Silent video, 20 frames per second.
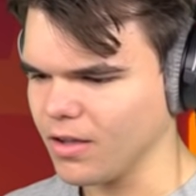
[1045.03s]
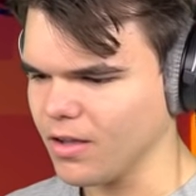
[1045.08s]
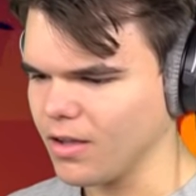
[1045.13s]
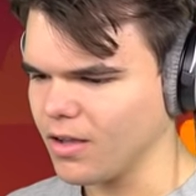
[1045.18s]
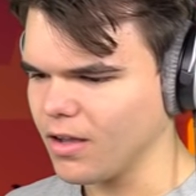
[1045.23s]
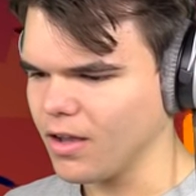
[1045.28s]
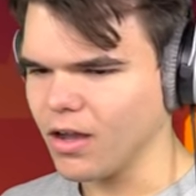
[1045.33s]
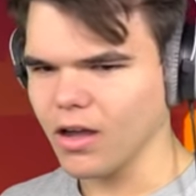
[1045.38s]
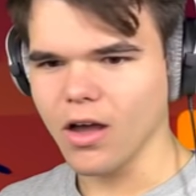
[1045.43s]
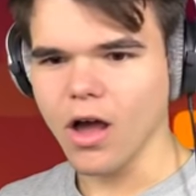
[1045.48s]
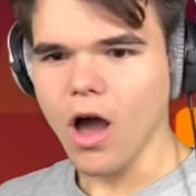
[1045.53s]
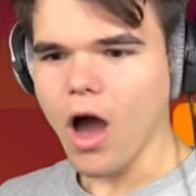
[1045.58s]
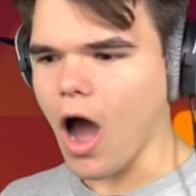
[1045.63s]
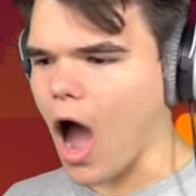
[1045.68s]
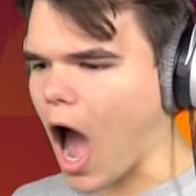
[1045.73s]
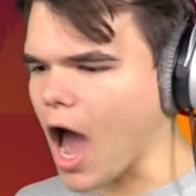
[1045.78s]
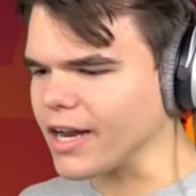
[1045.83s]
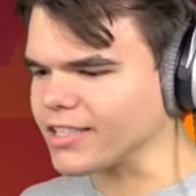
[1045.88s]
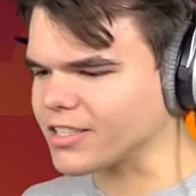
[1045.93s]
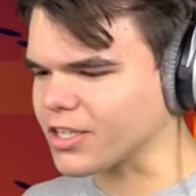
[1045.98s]
on!
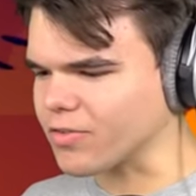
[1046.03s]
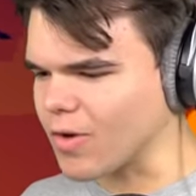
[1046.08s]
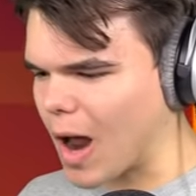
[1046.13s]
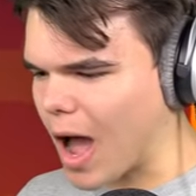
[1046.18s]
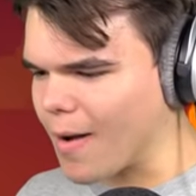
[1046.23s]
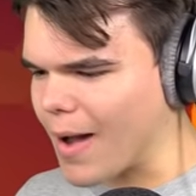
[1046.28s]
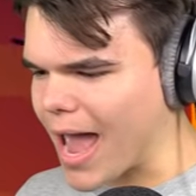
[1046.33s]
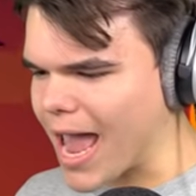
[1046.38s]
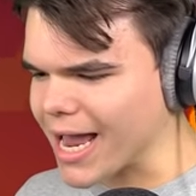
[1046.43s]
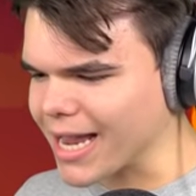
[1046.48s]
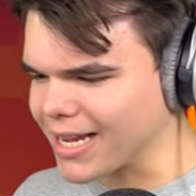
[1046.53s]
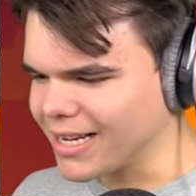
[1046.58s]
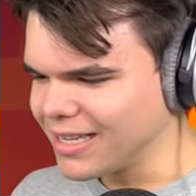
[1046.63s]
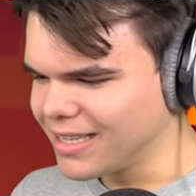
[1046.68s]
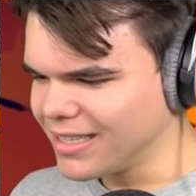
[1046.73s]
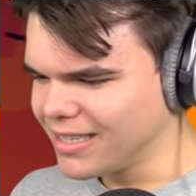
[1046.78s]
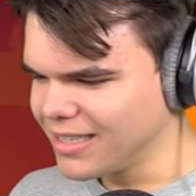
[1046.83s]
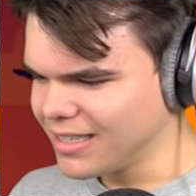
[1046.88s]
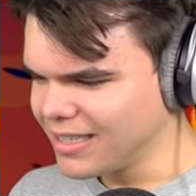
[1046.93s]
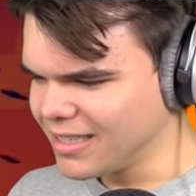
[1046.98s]
Oh, it's
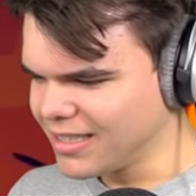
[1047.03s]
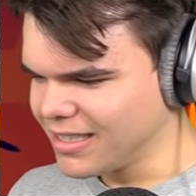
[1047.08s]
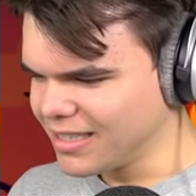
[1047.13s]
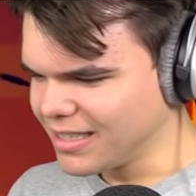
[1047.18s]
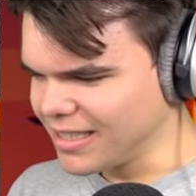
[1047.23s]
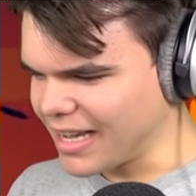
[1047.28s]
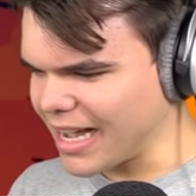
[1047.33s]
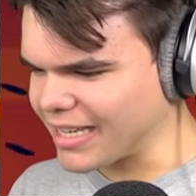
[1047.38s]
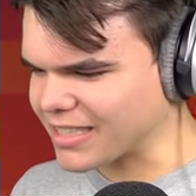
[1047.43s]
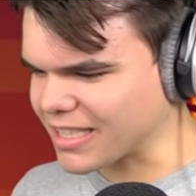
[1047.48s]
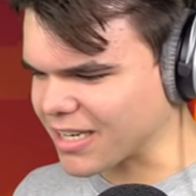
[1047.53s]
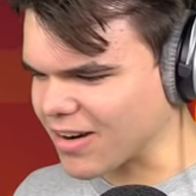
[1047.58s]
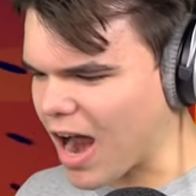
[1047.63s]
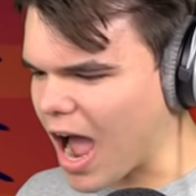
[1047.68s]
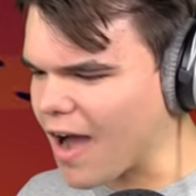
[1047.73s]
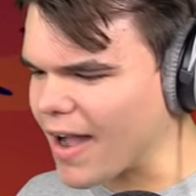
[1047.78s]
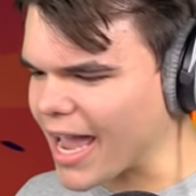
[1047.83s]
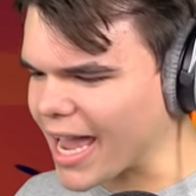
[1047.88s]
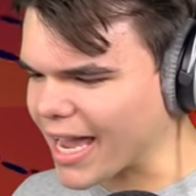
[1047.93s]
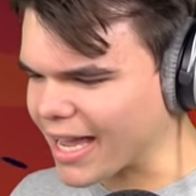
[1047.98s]
growing! Come on, the black
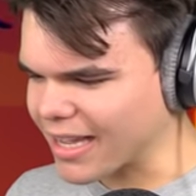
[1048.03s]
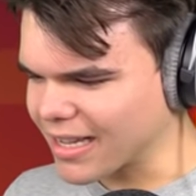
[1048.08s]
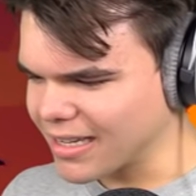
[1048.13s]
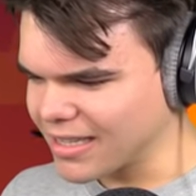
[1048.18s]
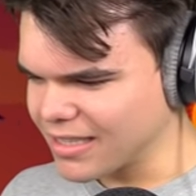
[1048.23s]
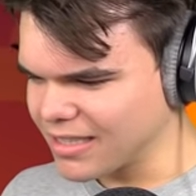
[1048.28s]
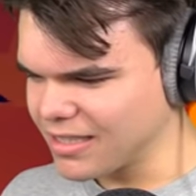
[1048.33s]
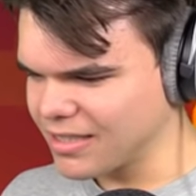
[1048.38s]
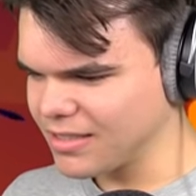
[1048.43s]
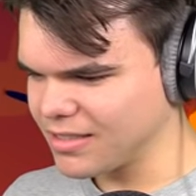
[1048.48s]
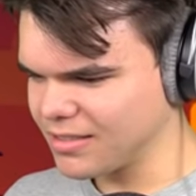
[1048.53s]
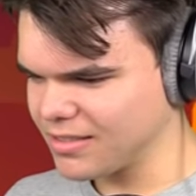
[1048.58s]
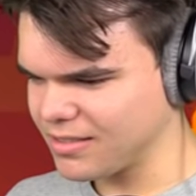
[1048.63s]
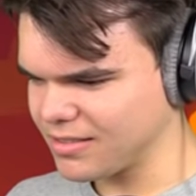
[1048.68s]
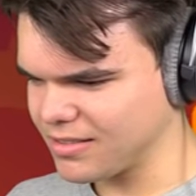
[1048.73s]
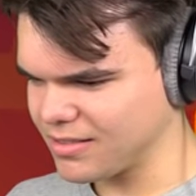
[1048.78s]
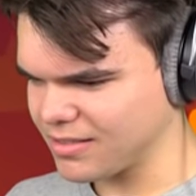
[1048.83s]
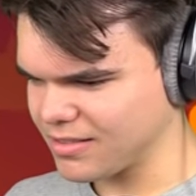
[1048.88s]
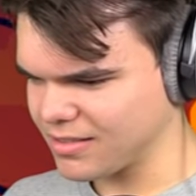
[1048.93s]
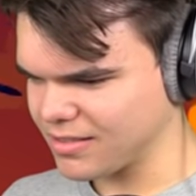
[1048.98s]
hole. Dude, it's huge.
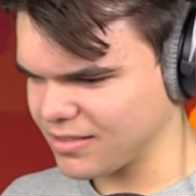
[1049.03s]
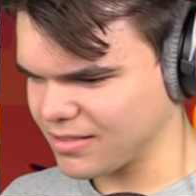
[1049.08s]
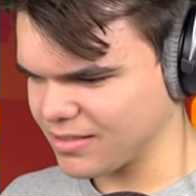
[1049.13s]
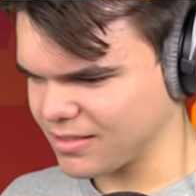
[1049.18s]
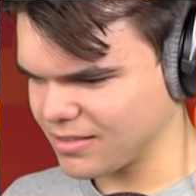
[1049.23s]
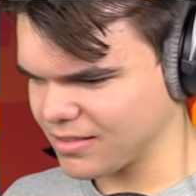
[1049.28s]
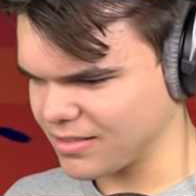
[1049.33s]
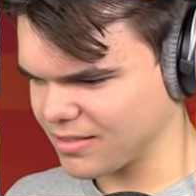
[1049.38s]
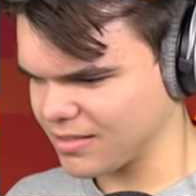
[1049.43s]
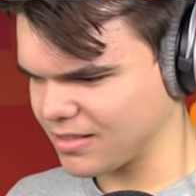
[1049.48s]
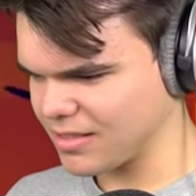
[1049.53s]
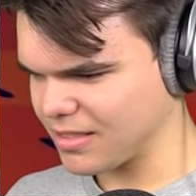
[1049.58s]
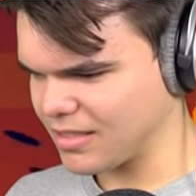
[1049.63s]
It's black holes.